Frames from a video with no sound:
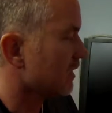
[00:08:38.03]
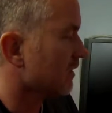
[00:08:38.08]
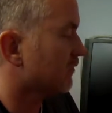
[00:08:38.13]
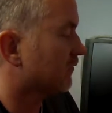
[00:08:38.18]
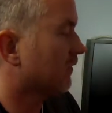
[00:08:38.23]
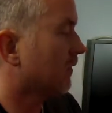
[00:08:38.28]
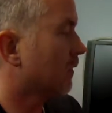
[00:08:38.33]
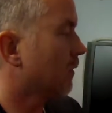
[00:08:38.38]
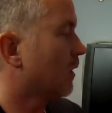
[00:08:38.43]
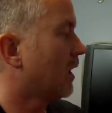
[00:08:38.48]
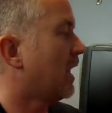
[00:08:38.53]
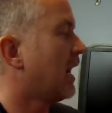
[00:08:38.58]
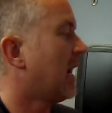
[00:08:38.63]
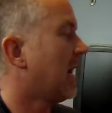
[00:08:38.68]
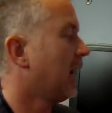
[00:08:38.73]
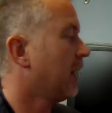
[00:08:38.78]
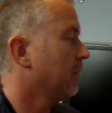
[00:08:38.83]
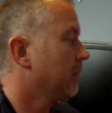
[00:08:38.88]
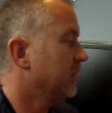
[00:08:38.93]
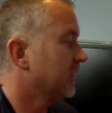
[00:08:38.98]
So
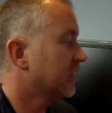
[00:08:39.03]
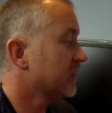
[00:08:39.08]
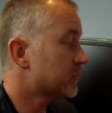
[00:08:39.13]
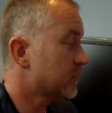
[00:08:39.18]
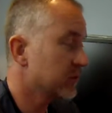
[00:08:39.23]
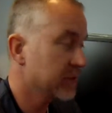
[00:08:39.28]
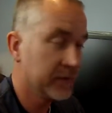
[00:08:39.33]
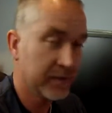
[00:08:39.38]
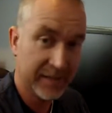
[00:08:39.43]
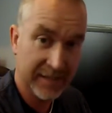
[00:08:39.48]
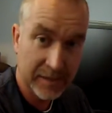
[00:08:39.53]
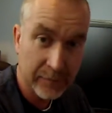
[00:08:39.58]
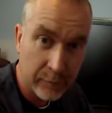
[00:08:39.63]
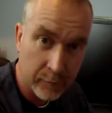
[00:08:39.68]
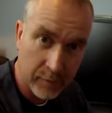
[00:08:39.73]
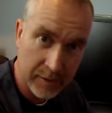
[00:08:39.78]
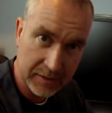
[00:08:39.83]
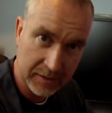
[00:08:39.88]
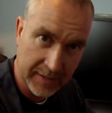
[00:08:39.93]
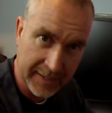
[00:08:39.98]
because we're using
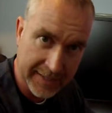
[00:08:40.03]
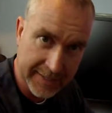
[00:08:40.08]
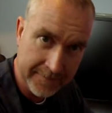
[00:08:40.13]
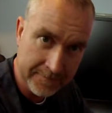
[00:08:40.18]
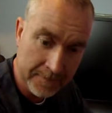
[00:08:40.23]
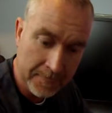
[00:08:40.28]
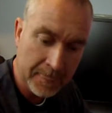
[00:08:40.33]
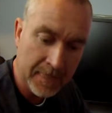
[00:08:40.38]
infrared light,